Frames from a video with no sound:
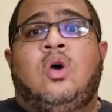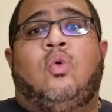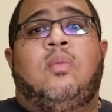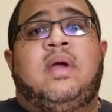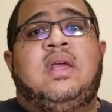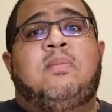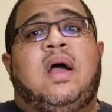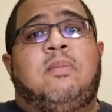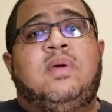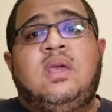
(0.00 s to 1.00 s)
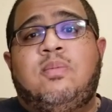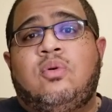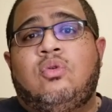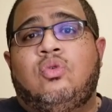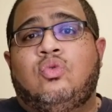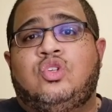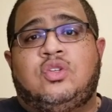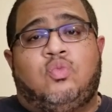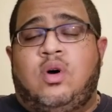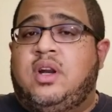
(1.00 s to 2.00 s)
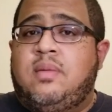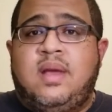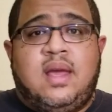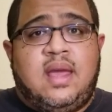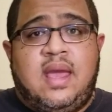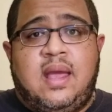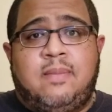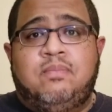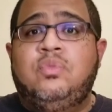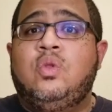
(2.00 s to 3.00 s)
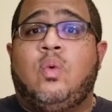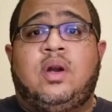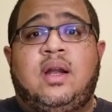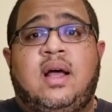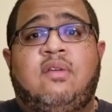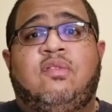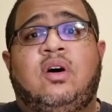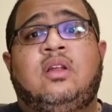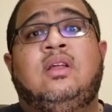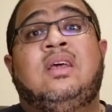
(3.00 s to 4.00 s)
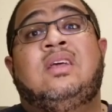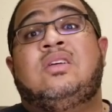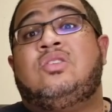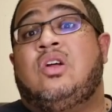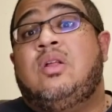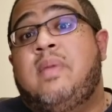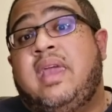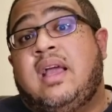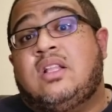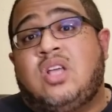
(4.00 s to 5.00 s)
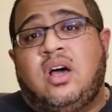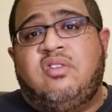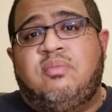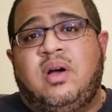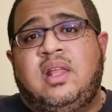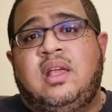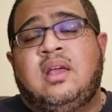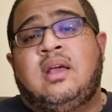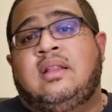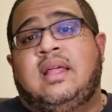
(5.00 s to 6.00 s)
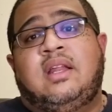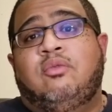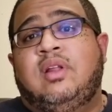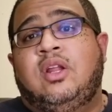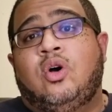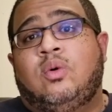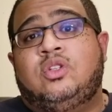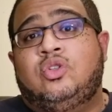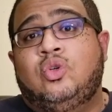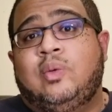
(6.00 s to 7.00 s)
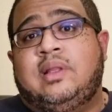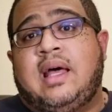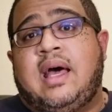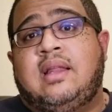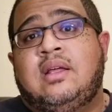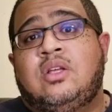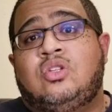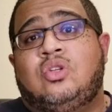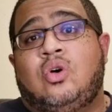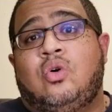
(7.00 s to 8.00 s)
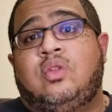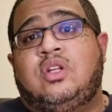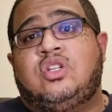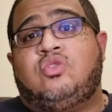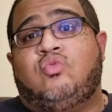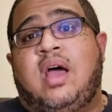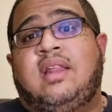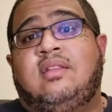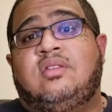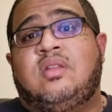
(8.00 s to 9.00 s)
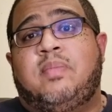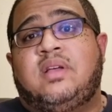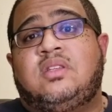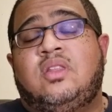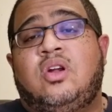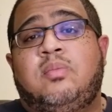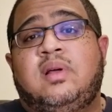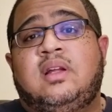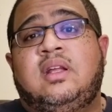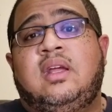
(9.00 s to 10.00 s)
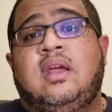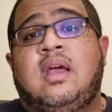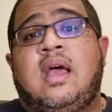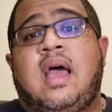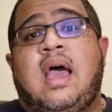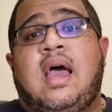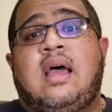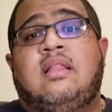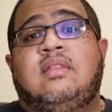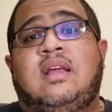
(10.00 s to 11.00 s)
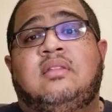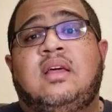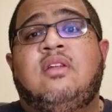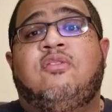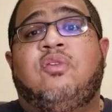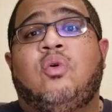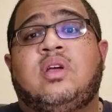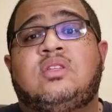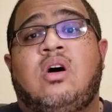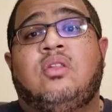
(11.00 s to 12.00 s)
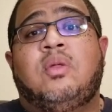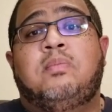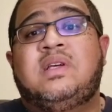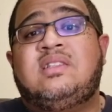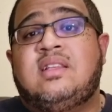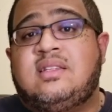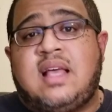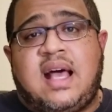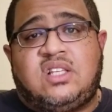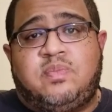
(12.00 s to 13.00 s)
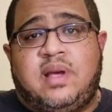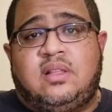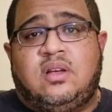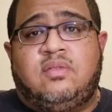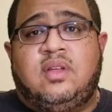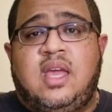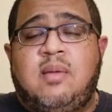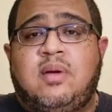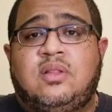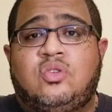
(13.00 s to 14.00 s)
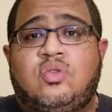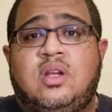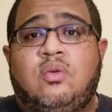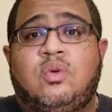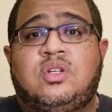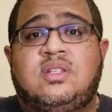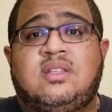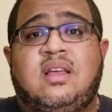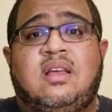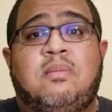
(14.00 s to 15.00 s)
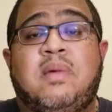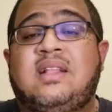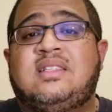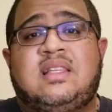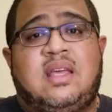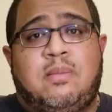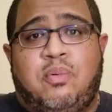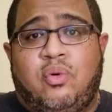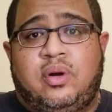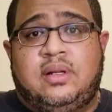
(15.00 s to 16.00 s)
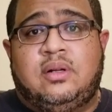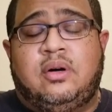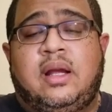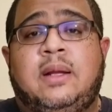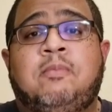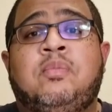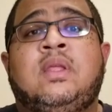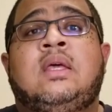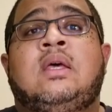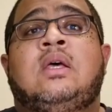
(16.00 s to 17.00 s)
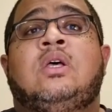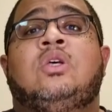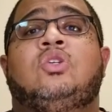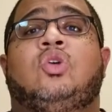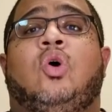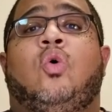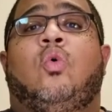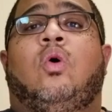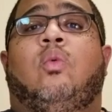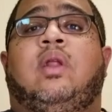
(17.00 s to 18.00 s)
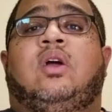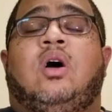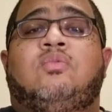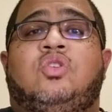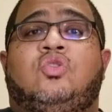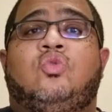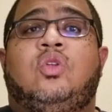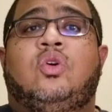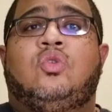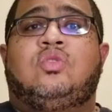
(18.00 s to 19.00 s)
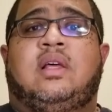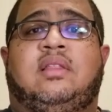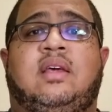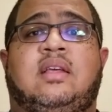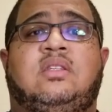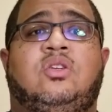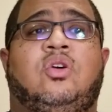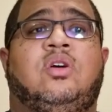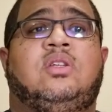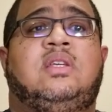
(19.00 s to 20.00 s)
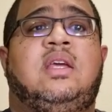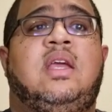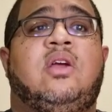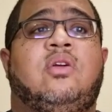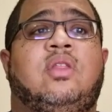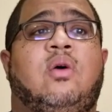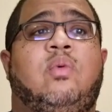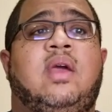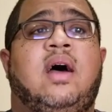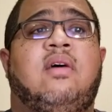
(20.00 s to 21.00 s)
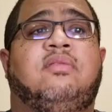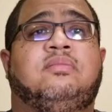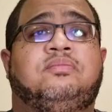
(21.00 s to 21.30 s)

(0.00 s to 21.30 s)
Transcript: were made by people who just wanted to make a game, wanted to have fun, started making a ton of money. They didn't really know what to do with that, so they just ran it to the best of their ability, and they didn't focus on the business aspect of the game industry, which is immensely important, right? So when it comes to studios like this, you're gonna see here that we have